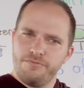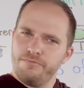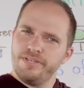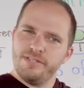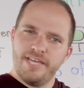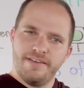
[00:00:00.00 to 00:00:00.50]
It's
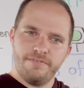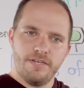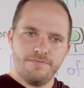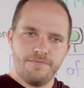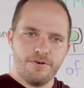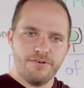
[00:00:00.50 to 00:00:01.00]
real
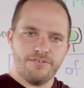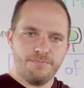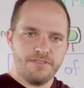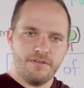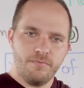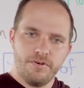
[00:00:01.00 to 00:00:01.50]
heavy at
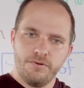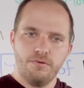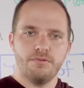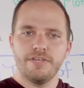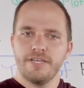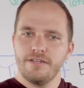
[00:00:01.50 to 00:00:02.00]
first, but then when you're
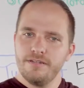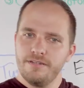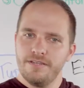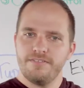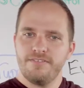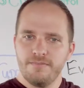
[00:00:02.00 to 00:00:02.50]
holding it,
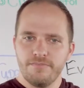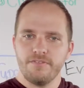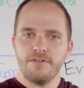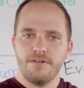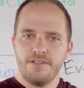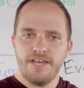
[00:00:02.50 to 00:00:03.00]
it seems
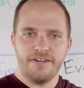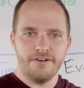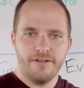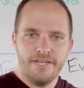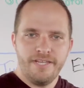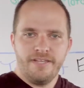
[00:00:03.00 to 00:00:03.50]
a little
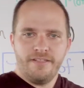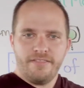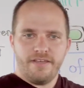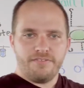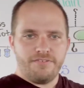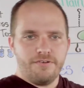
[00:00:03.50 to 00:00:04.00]
lighter.
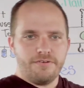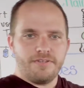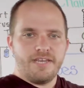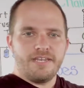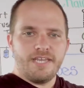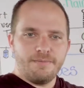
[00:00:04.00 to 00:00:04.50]
That's your
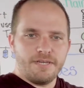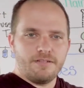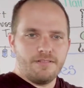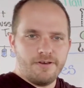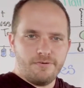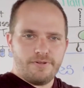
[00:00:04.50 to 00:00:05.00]

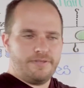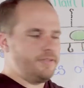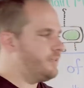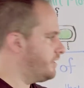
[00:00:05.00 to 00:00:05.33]
dynamic load.